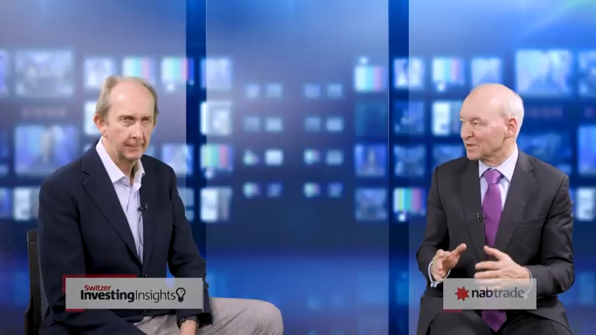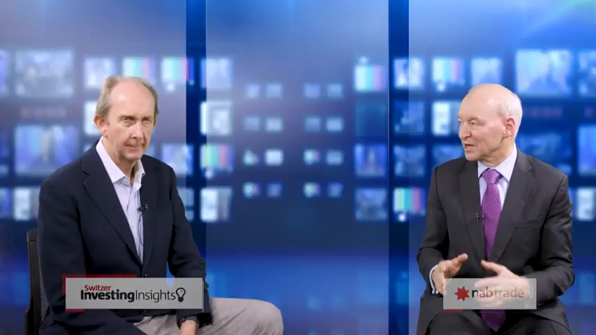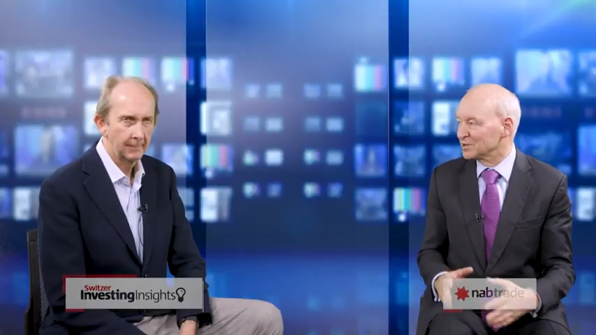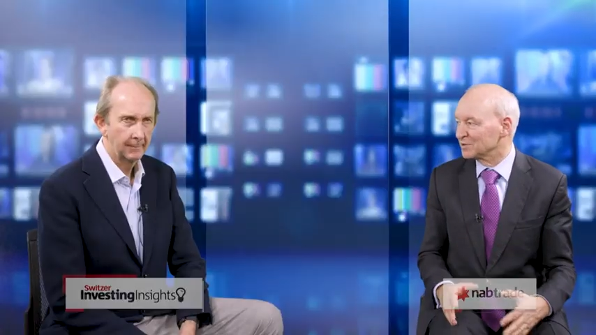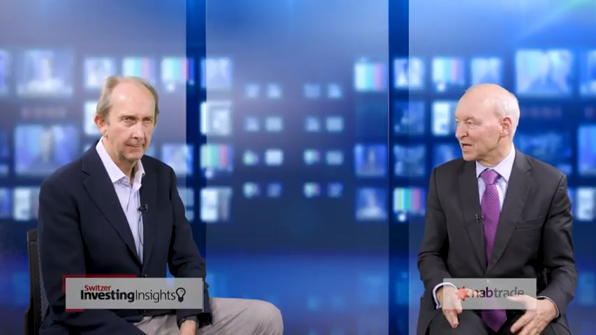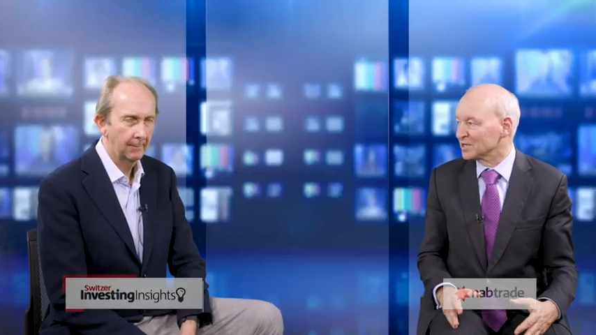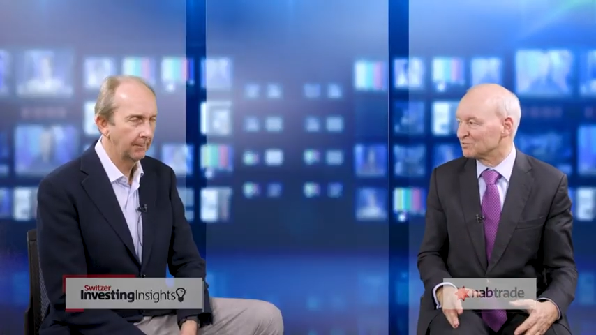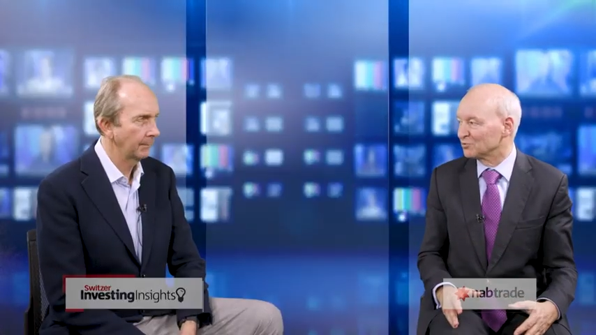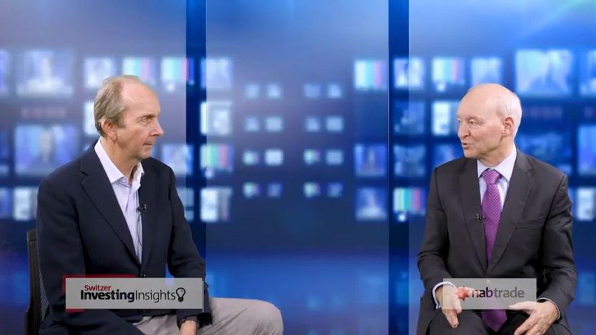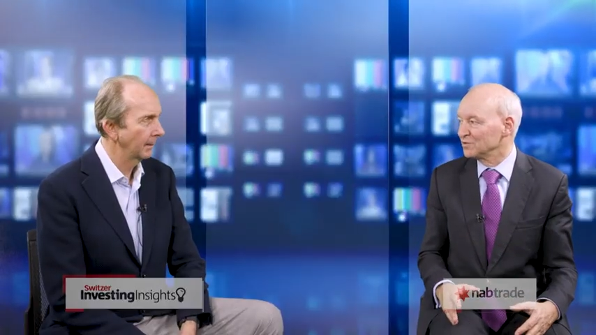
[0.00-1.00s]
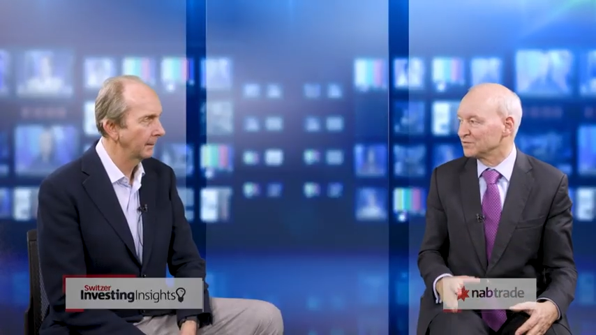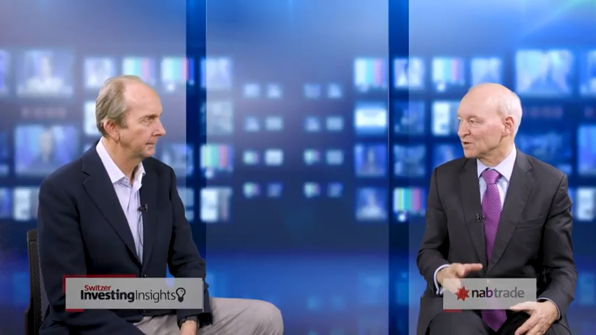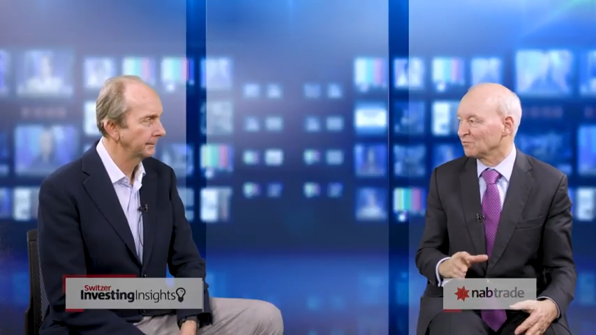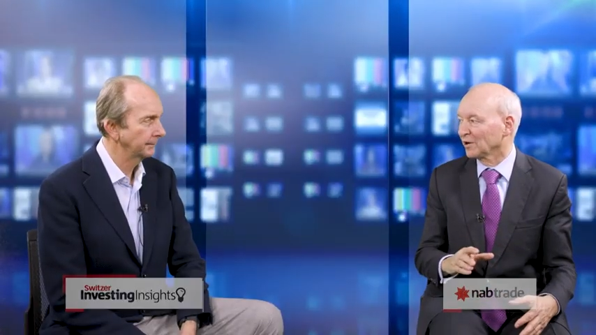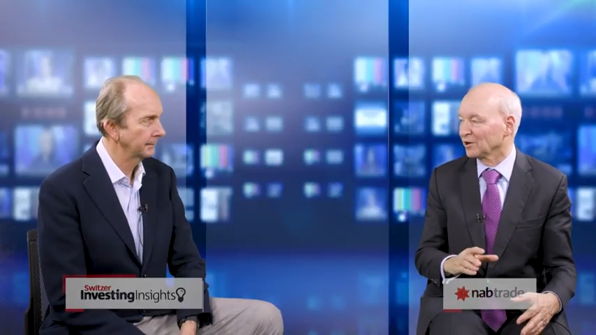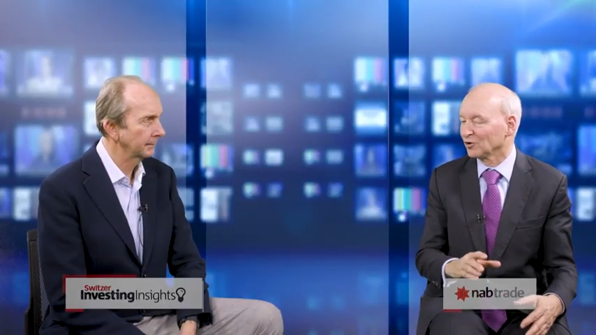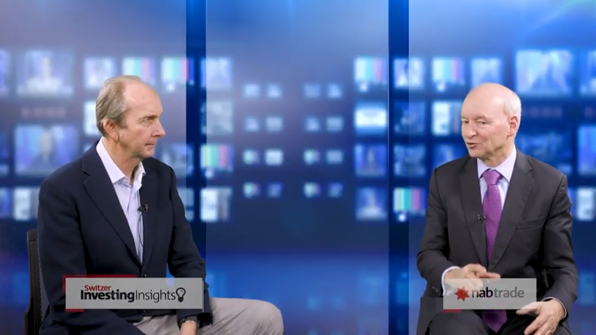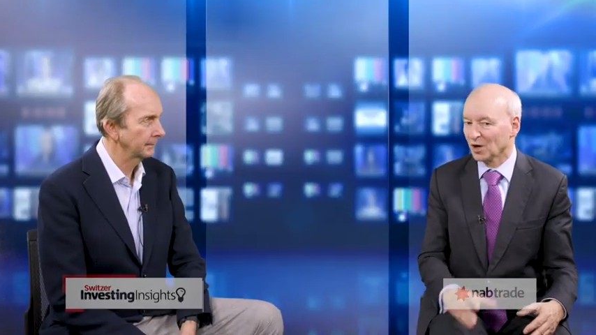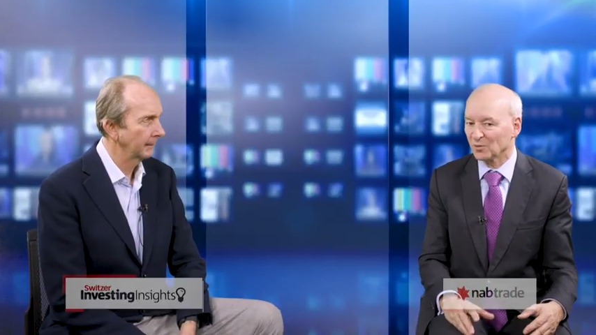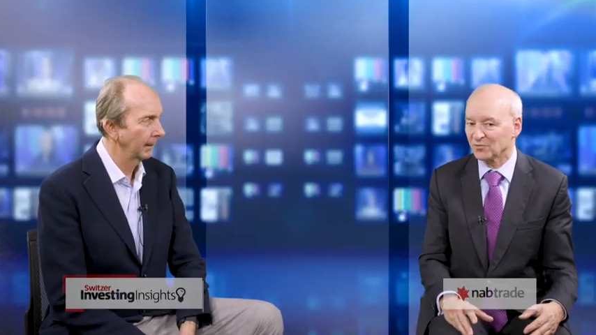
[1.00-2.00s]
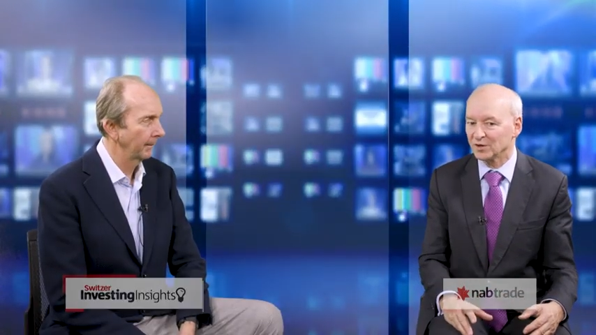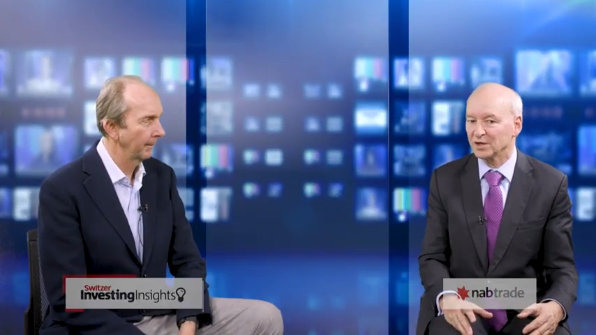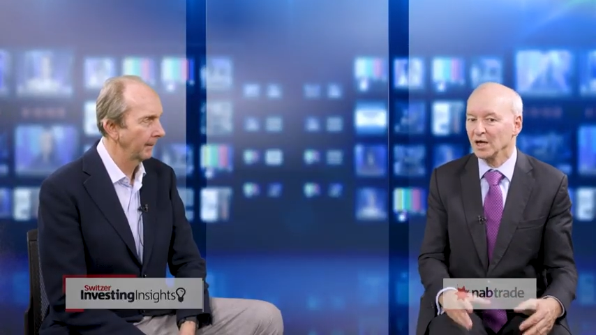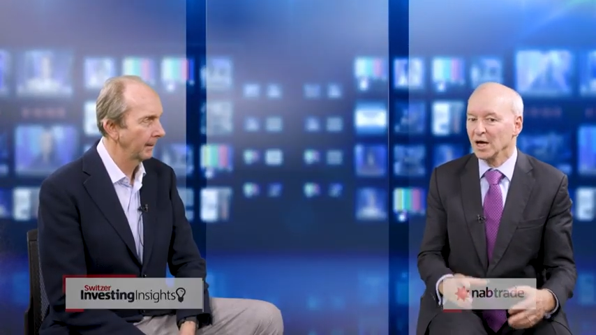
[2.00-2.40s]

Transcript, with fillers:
Speaker 1: management has proved they're really on top of it.